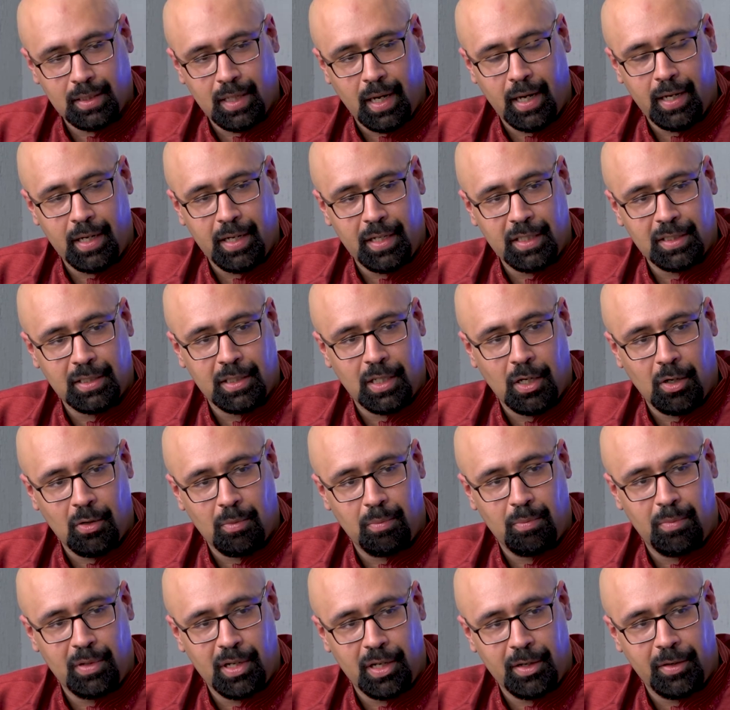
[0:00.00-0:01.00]
kind of is now
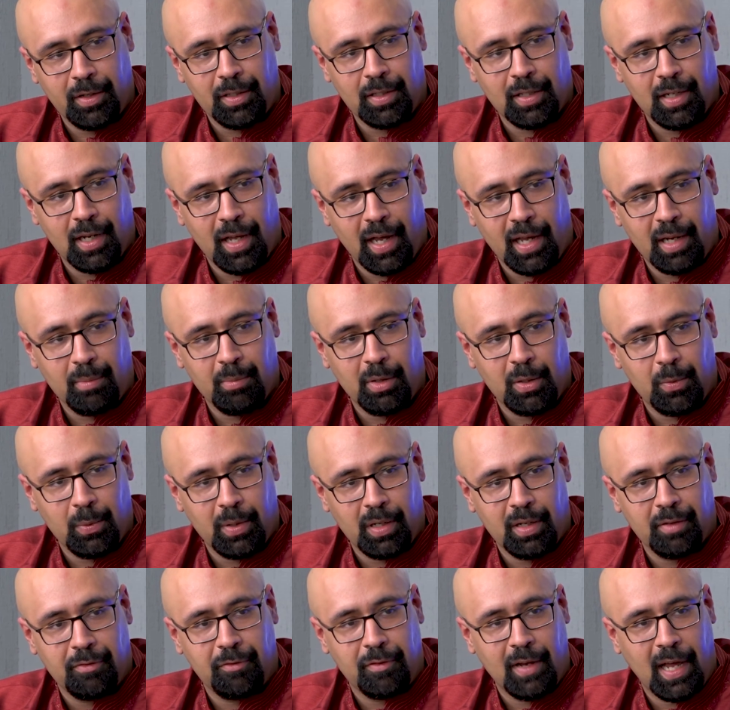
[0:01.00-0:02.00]
blurring the line
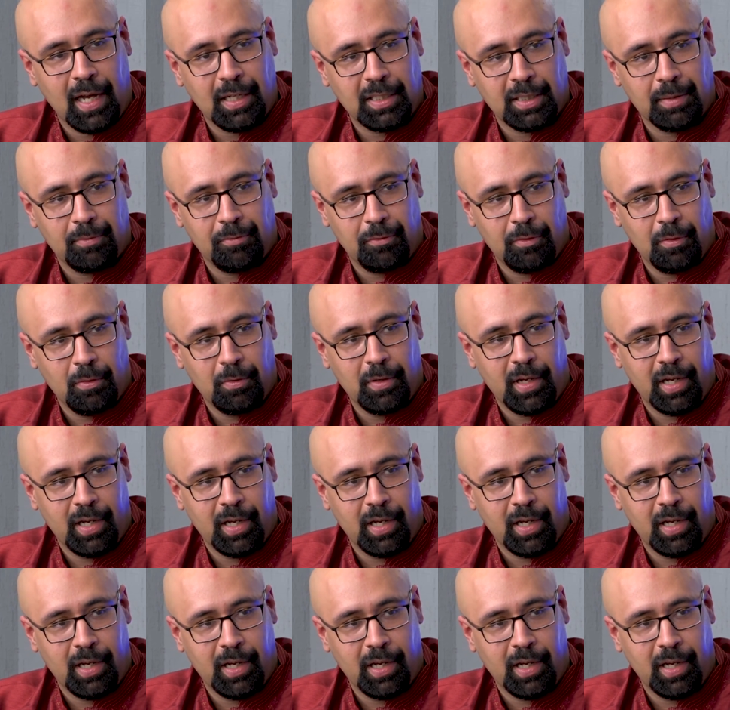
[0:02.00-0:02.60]
between a flagship phone